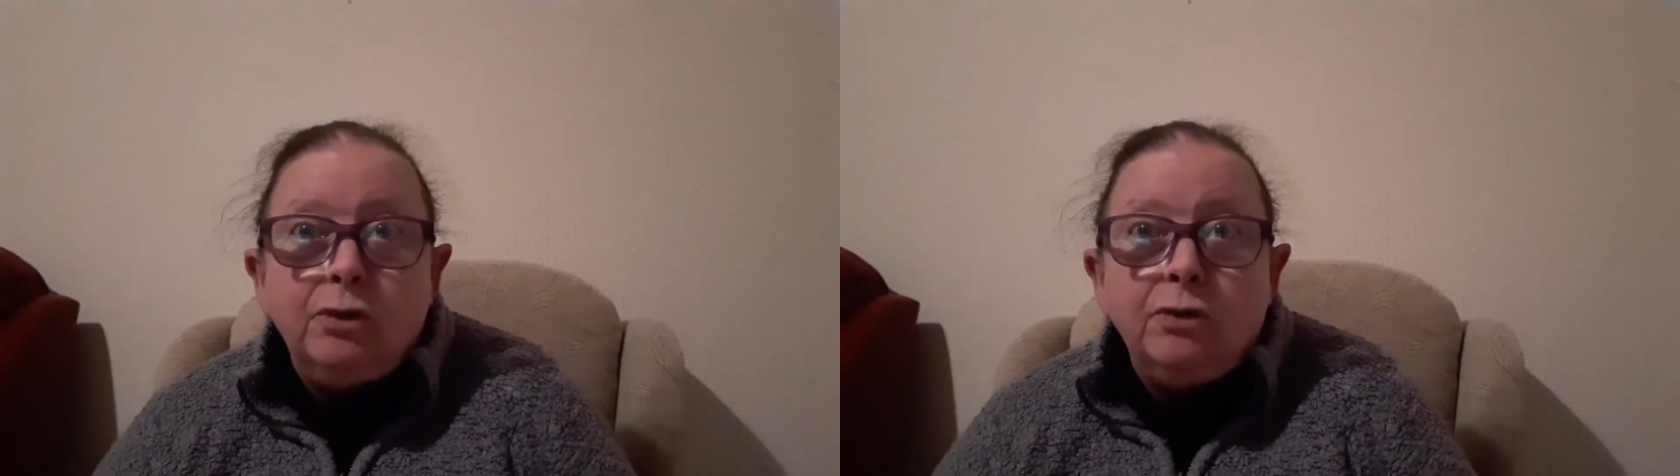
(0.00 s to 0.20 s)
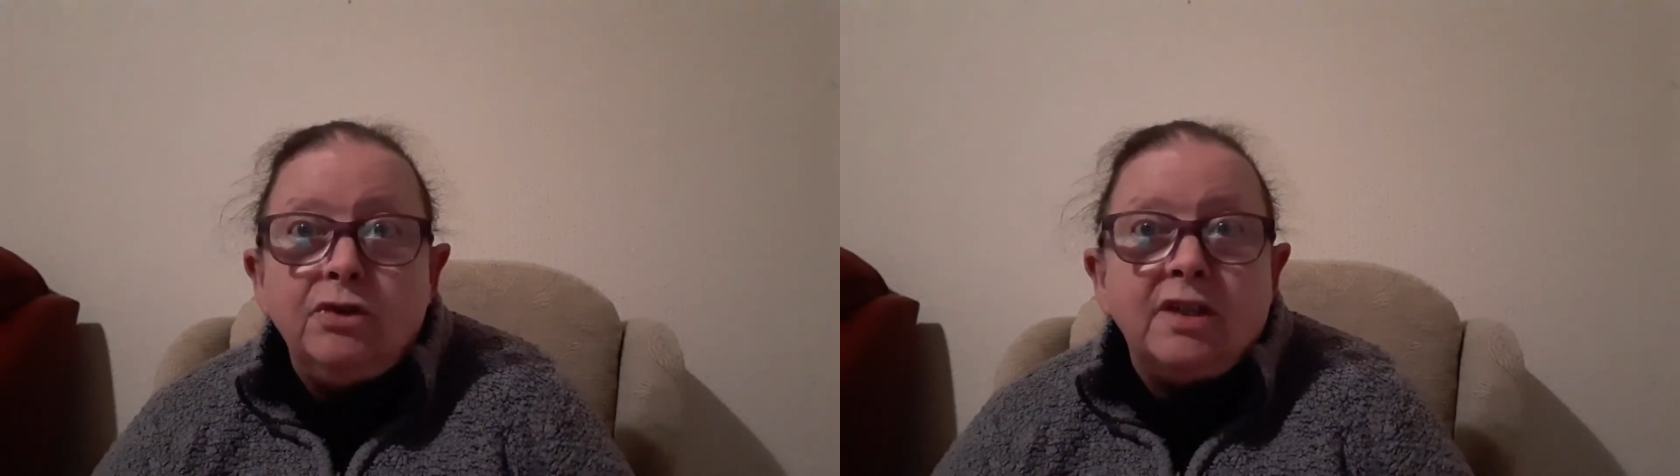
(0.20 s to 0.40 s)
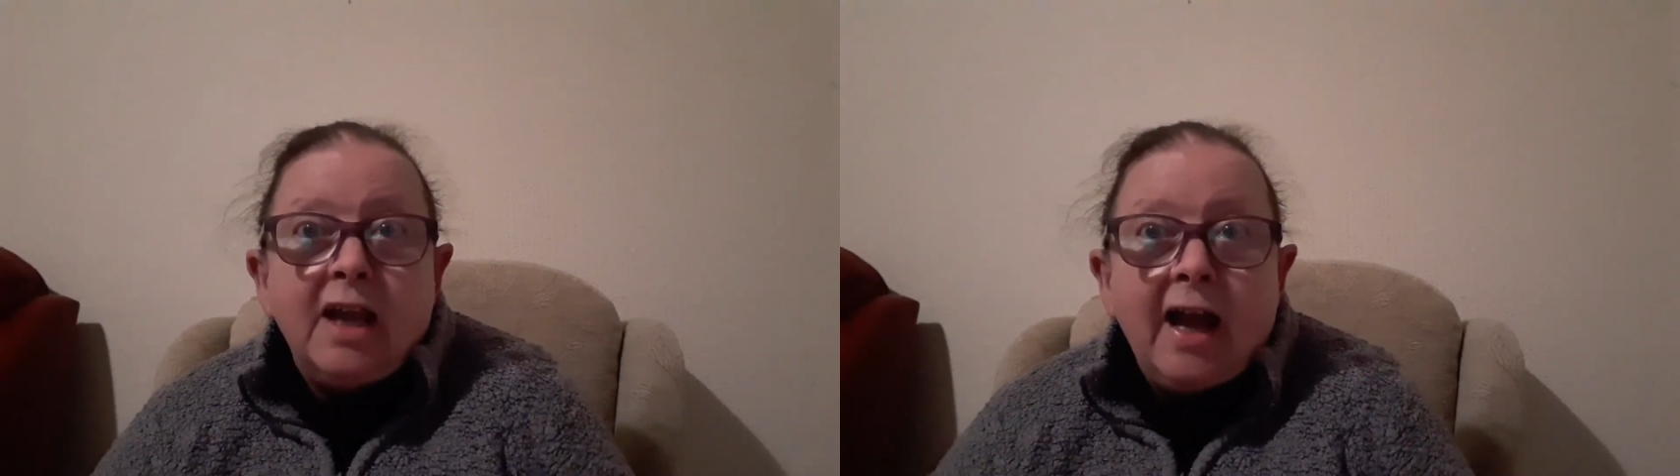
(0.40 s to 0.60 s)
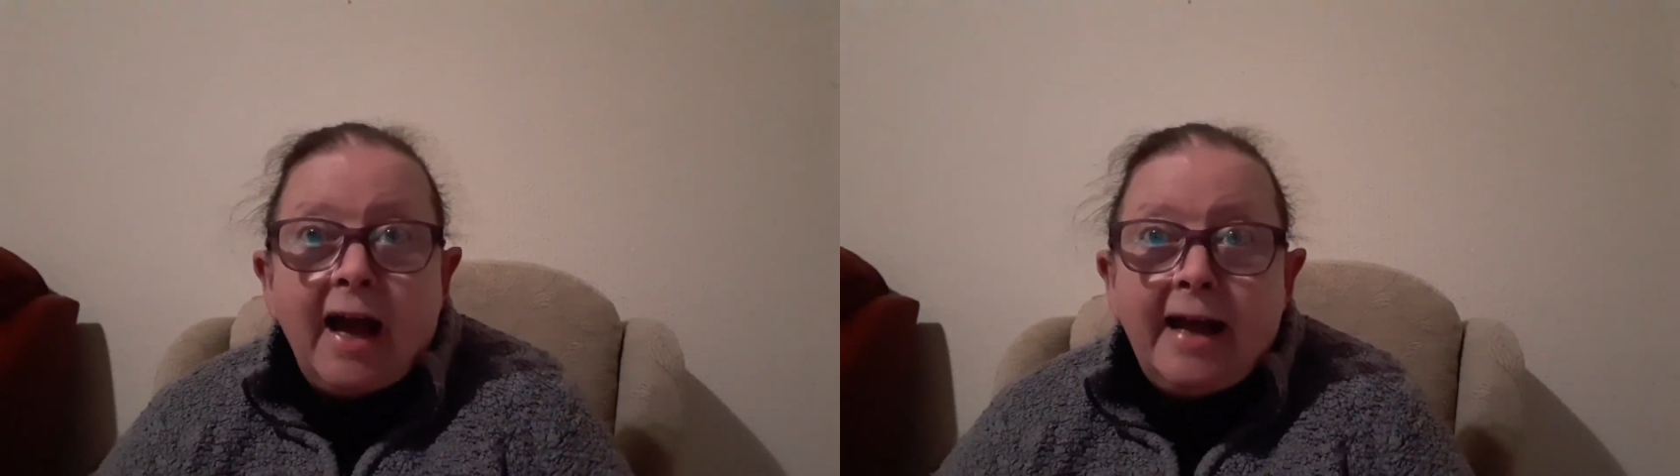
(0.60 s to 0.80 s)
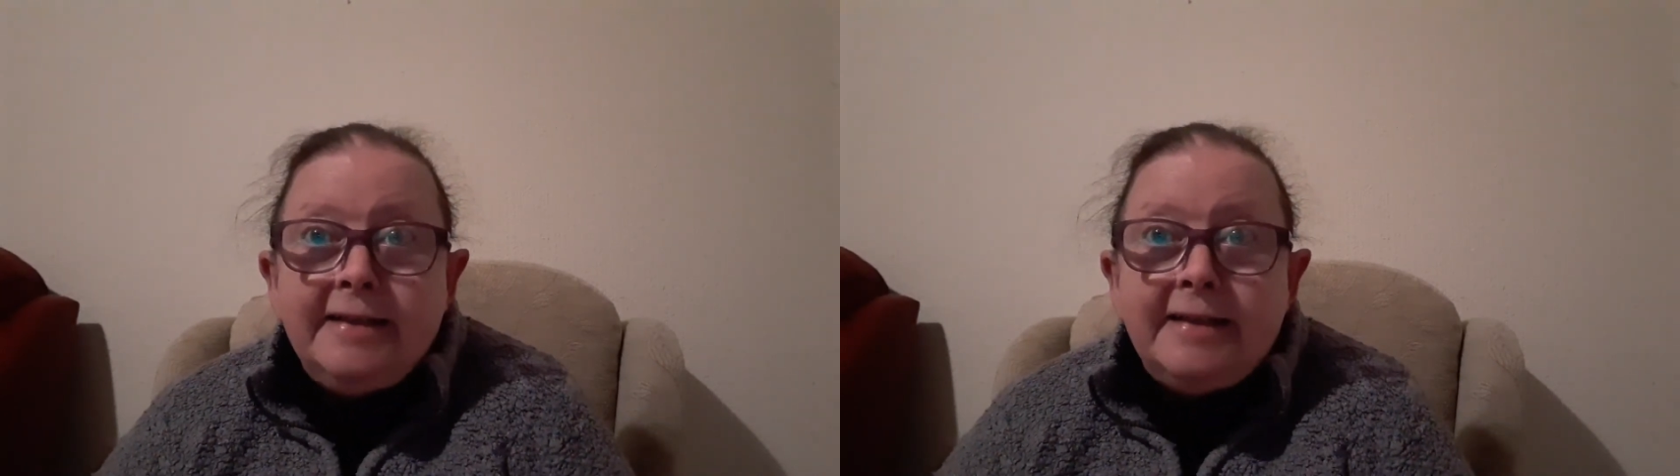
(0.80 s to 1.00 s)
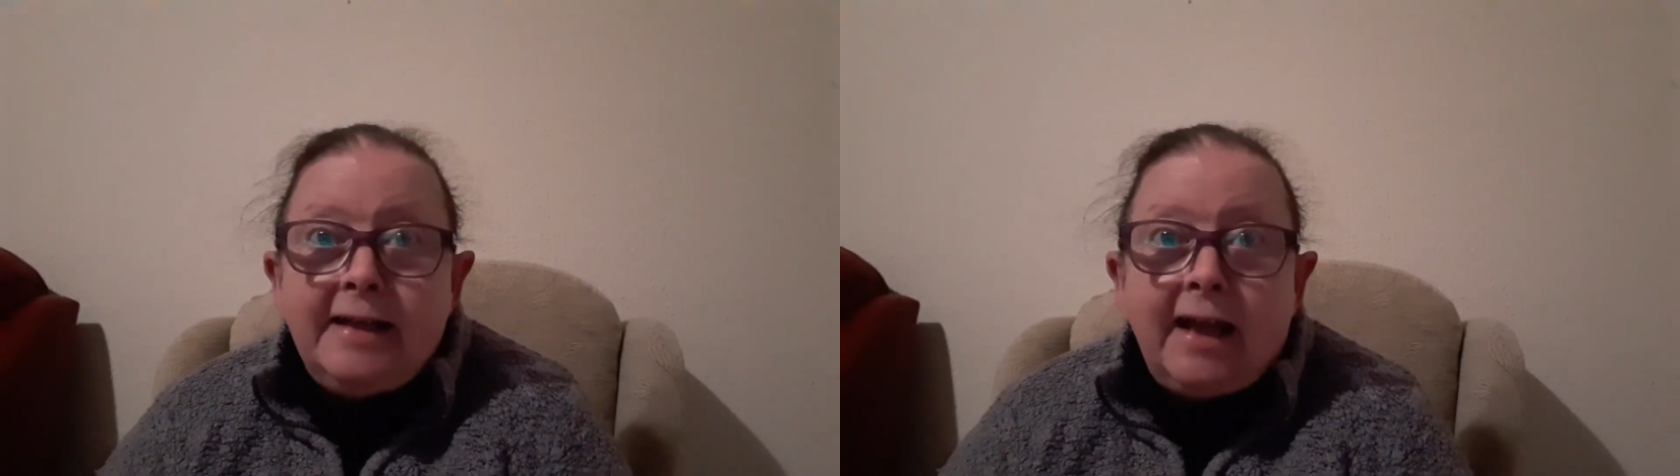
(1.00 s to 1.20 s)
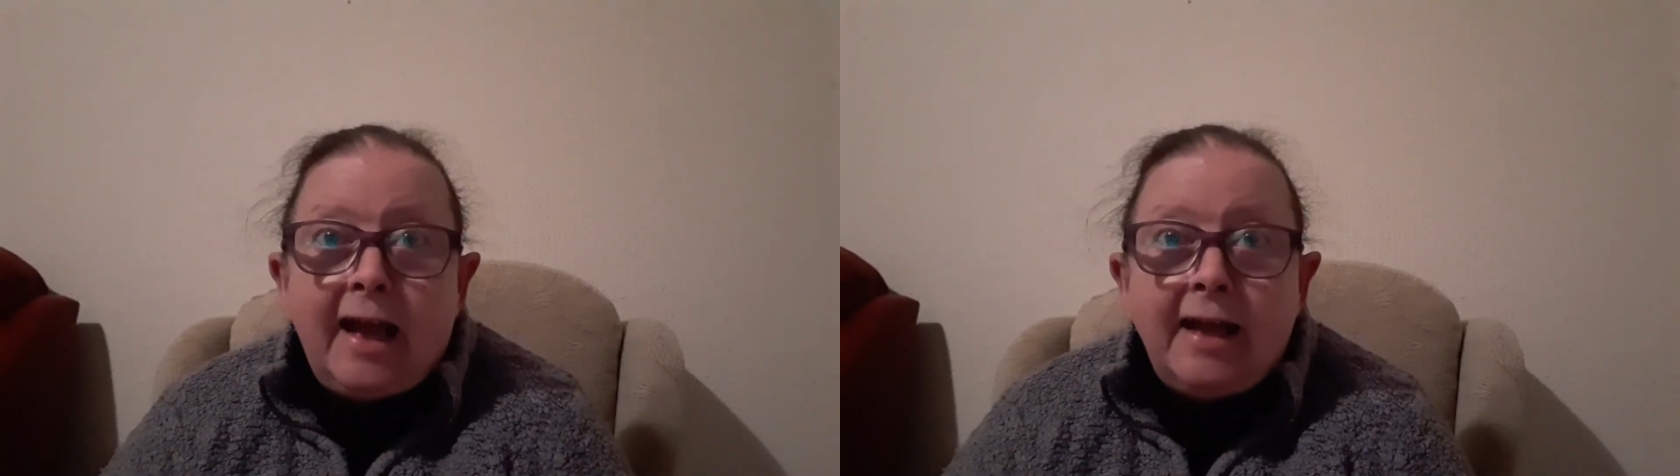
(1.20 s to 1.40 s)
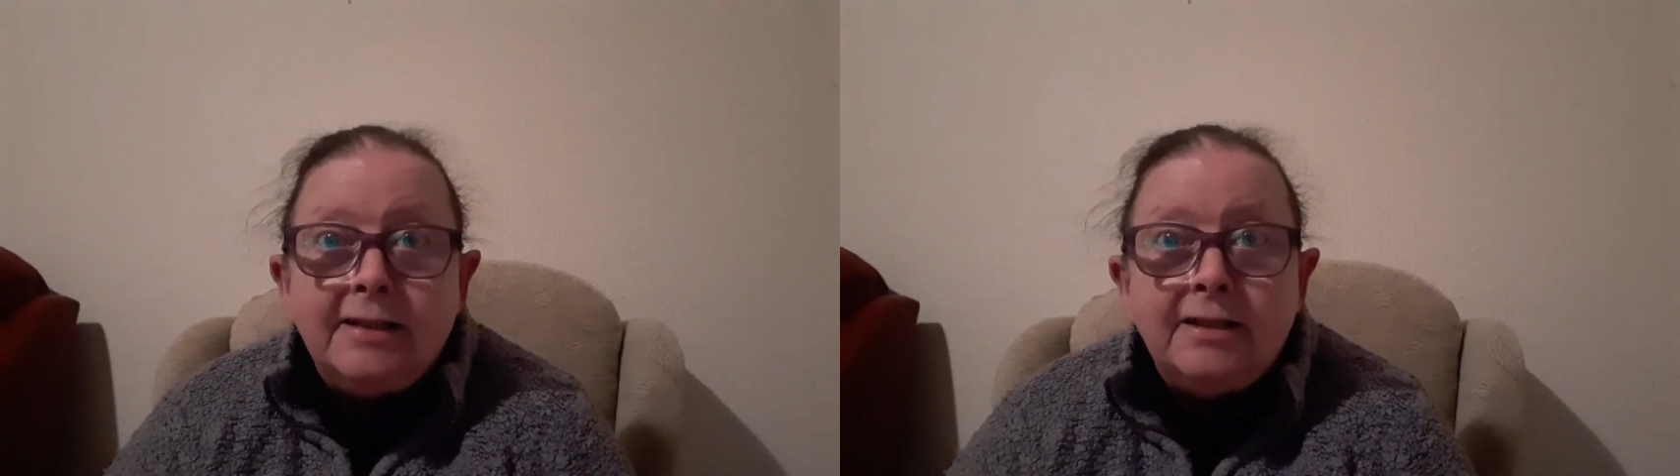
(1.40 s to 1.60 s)
goes hand in
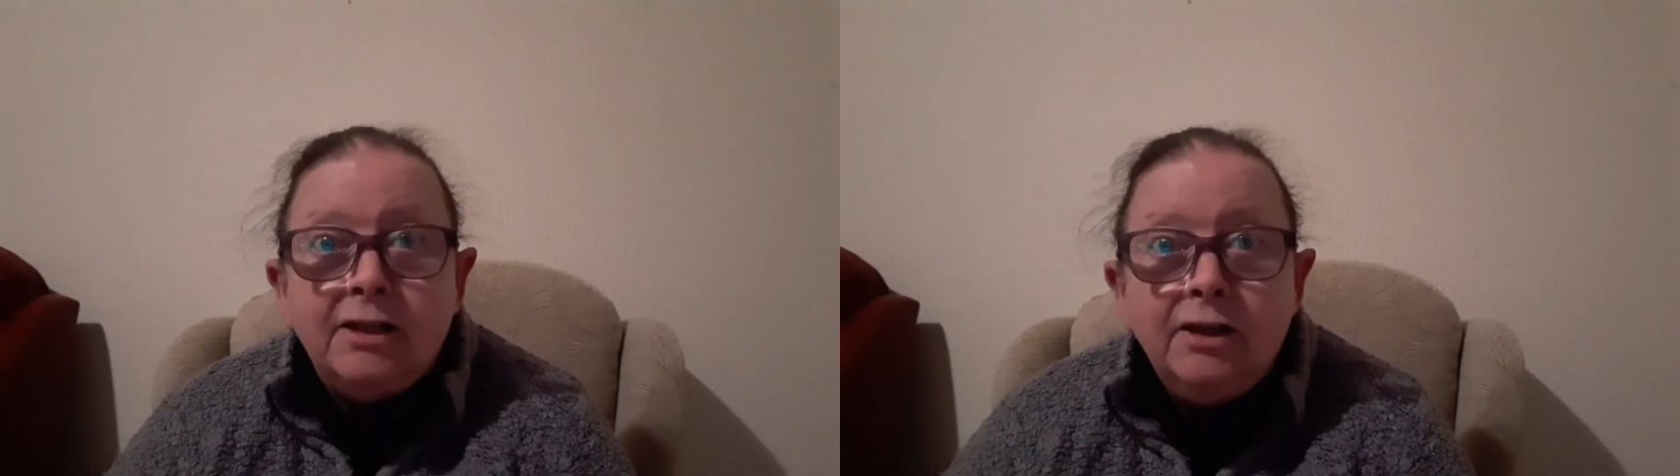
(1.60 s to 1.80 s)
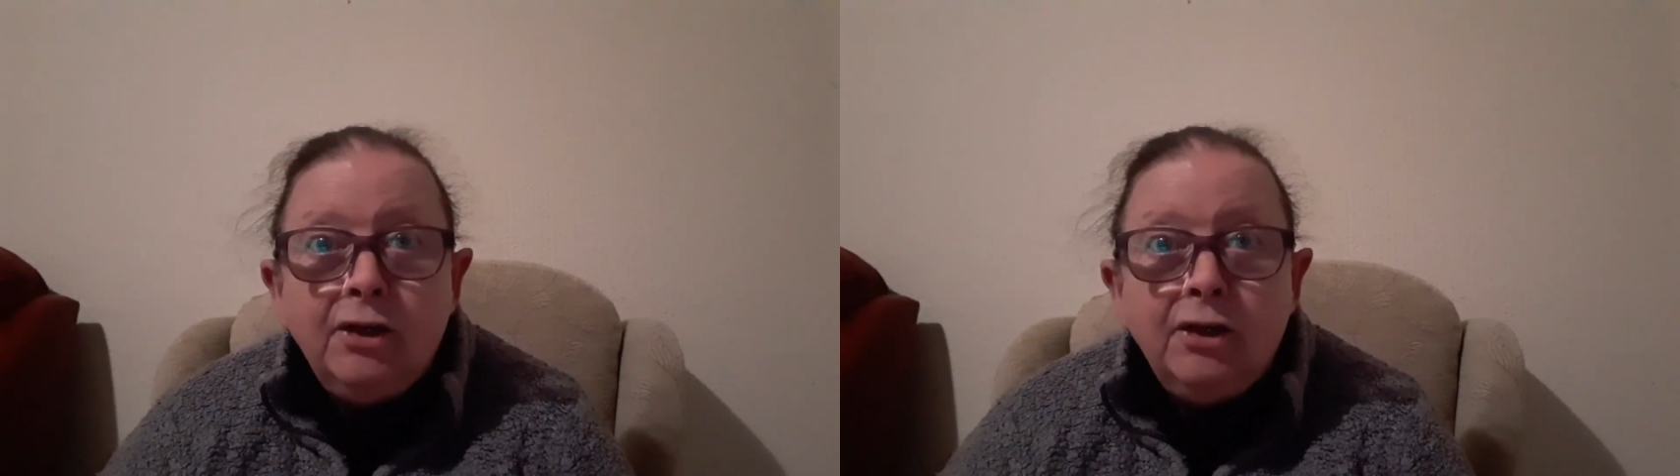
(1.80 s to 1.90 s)
hand